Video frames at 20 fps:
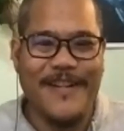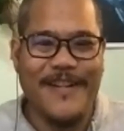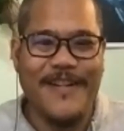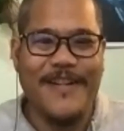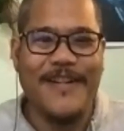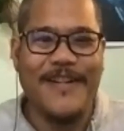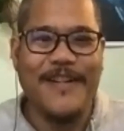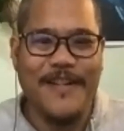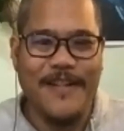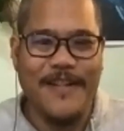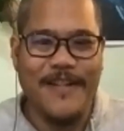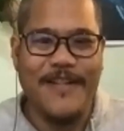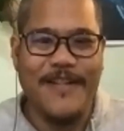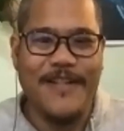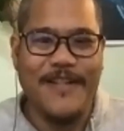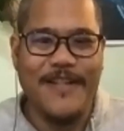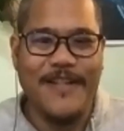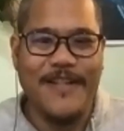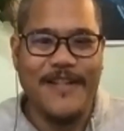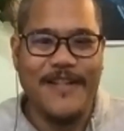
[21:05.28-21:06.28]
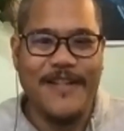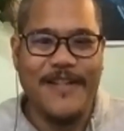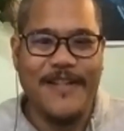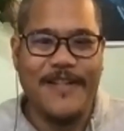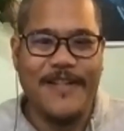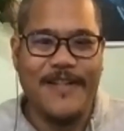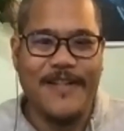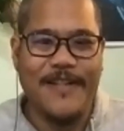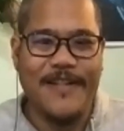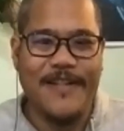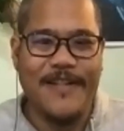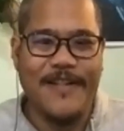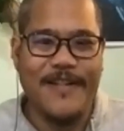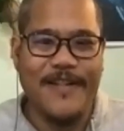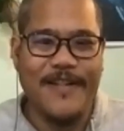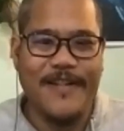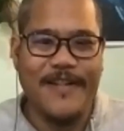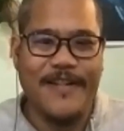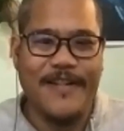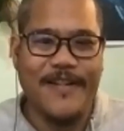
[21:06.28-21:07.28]

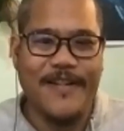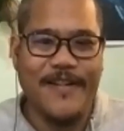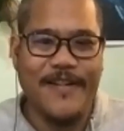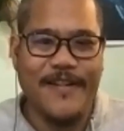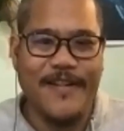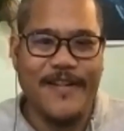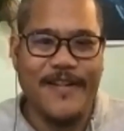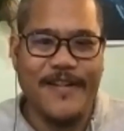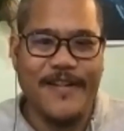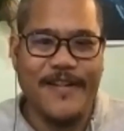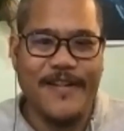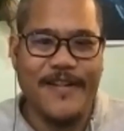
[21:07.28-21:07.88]
The person shown says nothing.